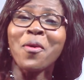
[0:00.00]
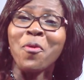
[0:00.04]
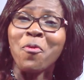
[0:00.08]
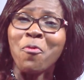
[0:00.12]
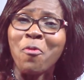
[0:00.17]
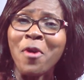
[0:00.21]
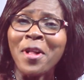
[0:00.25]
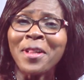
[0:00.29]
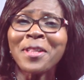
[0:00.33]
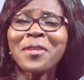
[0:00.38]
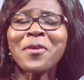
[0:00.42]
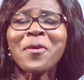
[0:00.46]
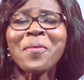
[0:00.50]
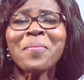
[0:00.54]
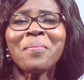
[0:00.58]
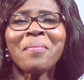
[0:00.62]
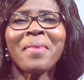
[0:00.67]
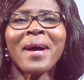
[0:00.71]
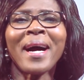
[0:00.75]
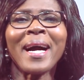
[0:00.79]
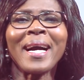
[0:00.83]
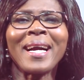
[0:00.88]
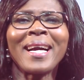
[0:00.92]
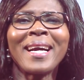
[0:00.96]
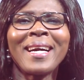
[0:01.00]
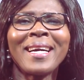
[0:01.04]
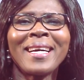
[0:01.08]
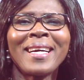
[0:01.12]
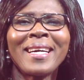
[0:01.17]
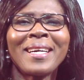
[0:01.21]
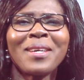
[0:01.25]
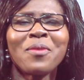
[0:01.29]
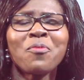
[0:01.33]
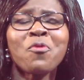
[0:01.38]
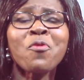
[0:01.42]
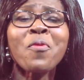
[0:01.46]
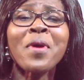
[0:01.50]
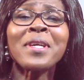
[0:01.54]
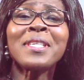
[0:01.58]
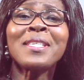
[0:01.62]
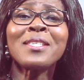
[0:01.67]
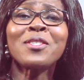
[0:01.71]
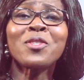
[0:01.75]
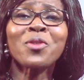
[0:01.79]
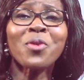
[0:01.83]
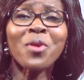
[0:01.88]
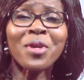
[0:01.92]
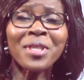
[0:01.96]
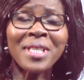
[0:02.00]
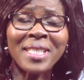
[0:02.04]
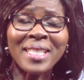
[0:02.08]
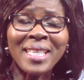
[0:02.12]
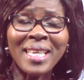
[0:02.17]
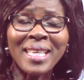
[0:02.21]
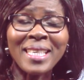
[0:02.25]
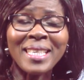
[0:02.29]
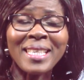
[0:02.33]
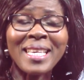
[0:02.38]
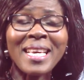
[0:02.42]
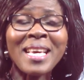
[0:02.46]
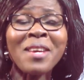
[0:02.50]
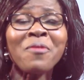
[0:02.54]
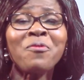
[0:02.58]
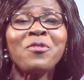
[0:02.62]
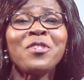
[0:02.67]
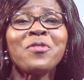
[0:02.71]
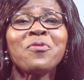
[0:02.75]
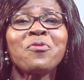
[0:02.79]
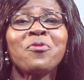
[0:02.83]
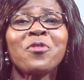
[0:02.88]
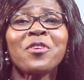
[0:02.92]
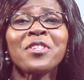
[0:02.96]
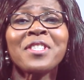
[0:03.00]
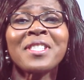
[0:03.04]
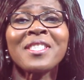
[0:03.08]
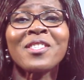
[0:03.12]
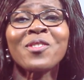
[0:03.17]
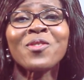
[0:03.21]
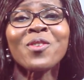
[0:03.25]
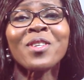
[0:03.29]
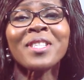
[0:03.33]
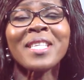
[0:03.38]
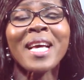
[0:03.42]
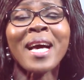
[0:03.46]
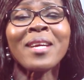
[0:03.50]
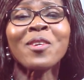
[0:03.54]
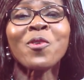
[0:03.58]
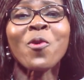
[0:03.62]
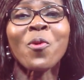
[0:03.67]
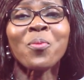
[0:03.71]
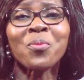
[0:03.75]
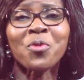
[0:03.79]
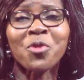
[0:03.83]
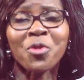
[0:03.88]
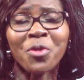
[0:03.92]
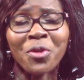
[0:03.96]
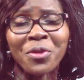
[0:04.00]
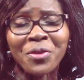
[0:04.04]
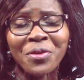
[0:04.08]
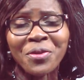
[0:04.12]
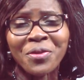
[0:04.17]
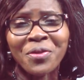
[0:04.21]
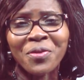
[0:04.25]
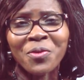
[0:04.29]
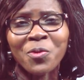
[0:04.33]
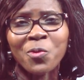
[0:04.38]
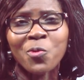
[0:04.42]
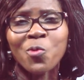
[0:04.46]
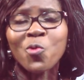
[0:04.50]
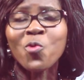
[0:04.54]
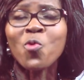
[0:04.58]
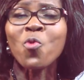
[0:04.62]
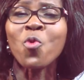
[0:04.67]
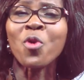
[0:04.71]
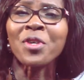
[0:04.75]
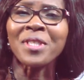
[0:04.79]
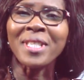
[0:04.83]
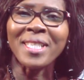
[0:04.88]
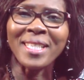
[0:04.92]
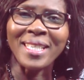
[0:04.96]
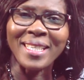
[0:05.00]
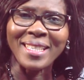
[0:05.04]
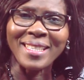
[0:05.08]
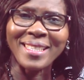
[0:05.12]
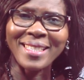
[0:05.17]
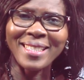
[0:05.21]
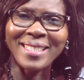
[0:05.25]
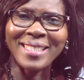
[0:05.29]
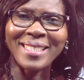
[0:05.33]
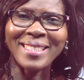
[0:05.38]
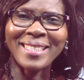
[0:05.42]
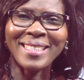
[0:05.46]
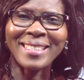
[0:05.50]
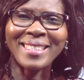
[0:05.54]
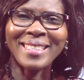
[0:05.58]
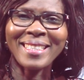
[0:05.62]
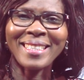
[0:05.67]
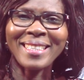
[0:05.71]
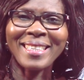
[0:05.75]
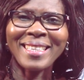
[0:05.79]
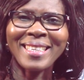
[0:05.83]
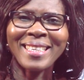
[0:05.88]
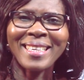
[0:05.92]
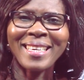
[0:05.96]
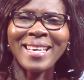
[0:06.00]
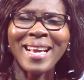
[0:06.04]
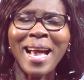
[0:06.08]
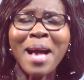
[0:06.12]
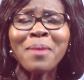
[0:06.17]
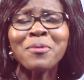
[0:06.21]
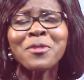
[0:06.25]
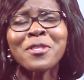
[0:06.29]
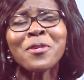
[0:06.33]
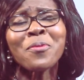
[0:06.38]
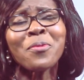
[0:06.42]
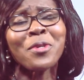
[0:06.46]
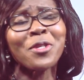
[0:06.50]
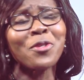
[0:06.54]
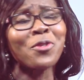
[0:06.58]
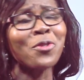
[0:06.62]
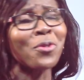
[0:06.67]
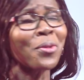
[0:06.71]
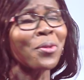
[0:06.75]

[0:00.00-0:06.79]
Welcome back. We were discussing if divorce is not an option, what is? I'm still with